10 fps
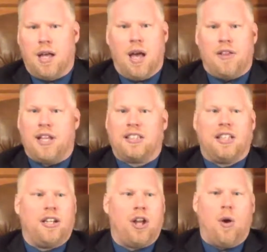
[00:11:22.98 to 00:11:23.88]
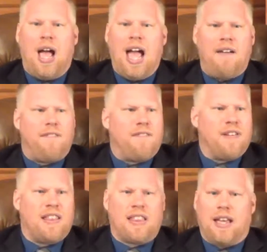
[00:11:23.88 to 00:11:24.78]
And next thing you know,
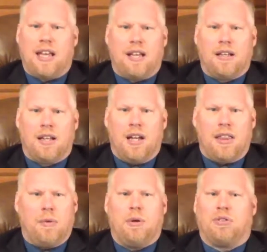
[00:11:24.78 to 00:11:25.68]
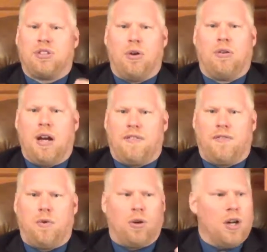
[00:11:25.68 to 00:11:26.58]
everything that we were so grateful
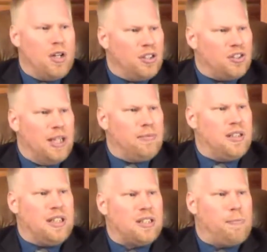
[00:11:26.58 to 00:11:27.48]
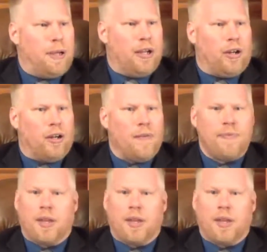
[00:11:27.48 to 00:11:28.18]
for just seems to disappear.